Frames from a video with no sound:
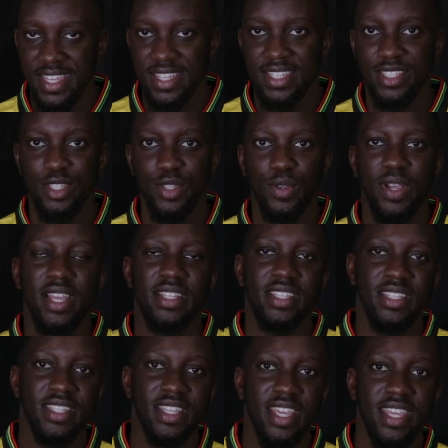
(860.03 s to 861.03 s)
So
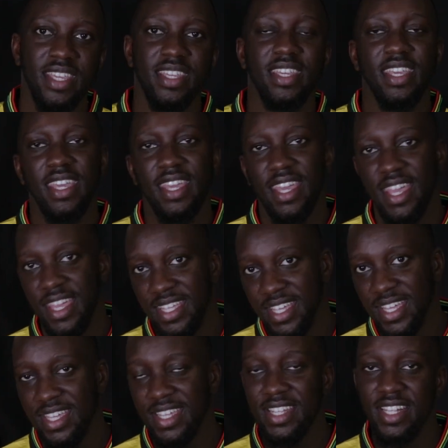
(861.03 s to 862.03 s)
eteseng,
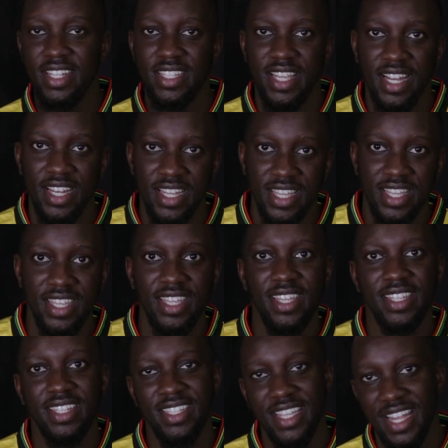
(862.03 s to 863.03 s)
yeah. Charlie,
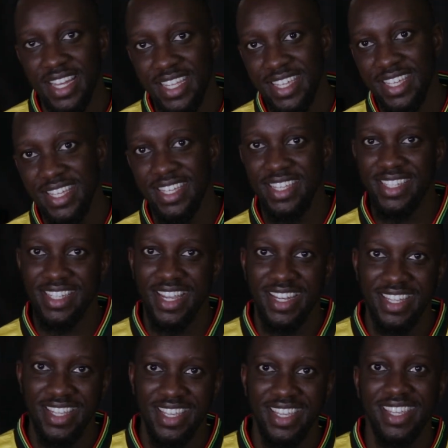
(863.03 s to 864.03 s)
Charlie,
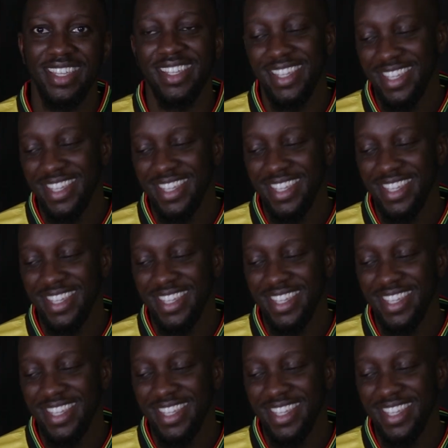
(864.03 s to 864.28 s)
Charlie.